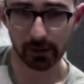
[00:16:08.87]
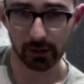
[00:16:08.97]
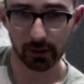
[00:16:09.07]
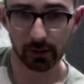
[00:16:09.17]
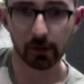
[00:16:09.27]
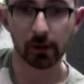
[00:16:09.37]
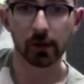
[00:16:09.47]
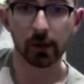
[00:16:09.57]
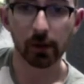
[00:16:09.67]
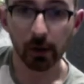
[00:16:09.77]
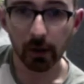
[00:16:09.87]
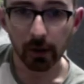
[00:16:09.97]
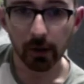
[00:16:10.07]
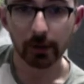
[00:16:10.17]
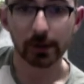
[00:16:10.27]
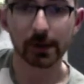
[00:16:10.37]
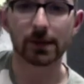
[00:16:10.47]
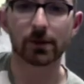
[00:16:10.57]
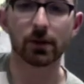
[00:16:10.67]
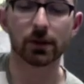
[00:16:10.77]
two, because that's
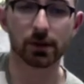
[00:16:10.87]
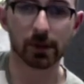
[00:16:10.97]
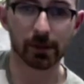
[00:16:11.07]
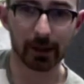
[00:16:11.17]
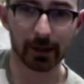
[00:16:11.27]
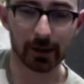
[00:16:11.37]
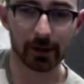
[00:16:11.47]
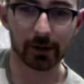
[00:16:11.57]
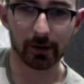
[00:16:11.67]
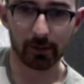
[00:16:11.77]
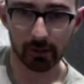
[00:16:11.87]
crucial to the melody, that note.